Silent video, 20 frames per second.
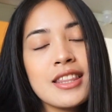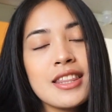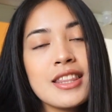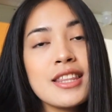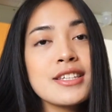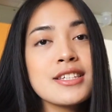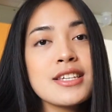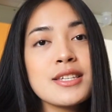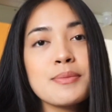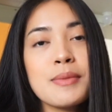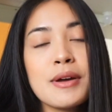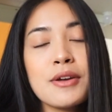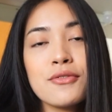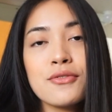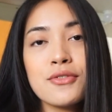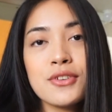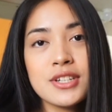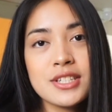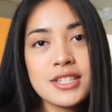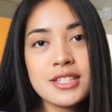this is my
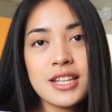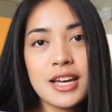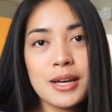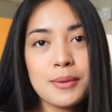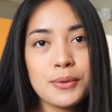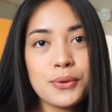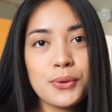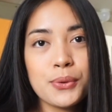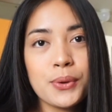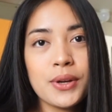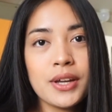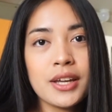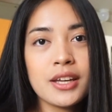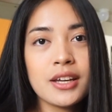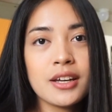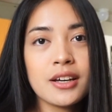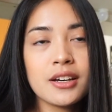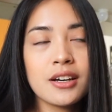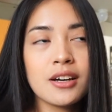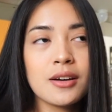first time doing
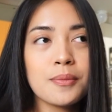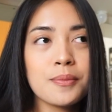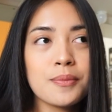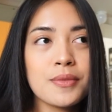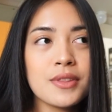um,